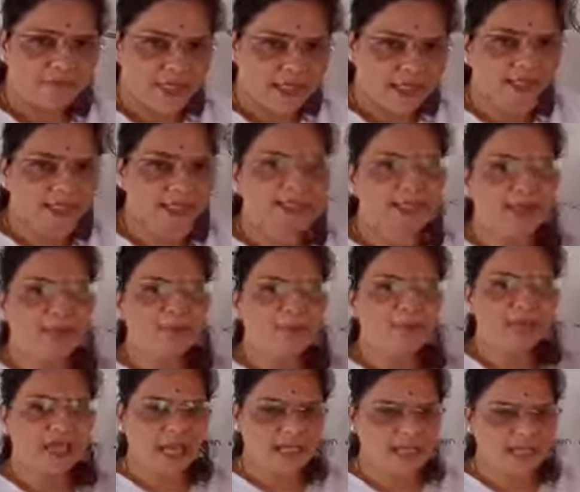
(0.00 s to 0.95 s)
In
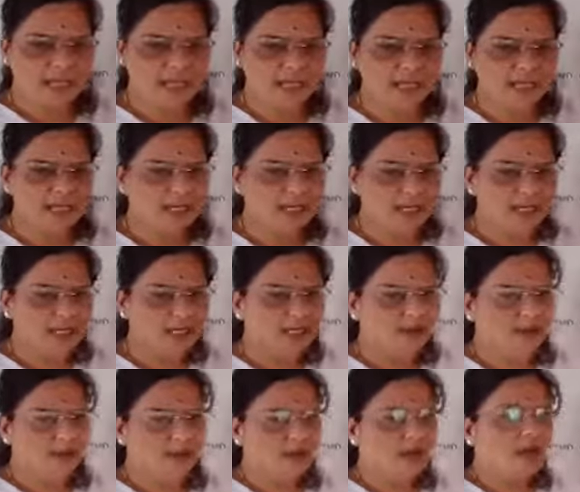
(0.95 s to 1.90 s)
some cases, it
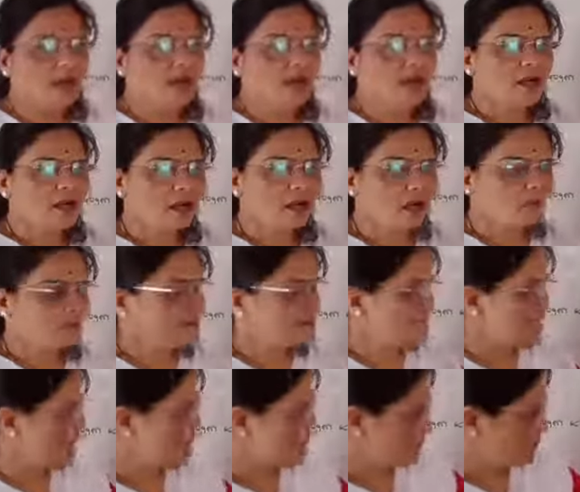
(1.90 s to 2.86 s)

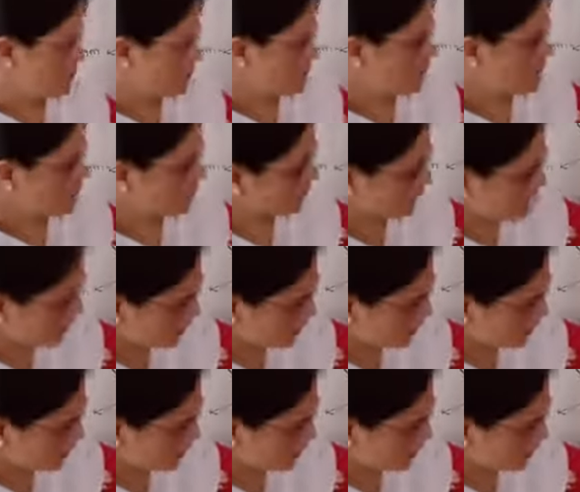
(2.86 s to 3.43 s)
comes after the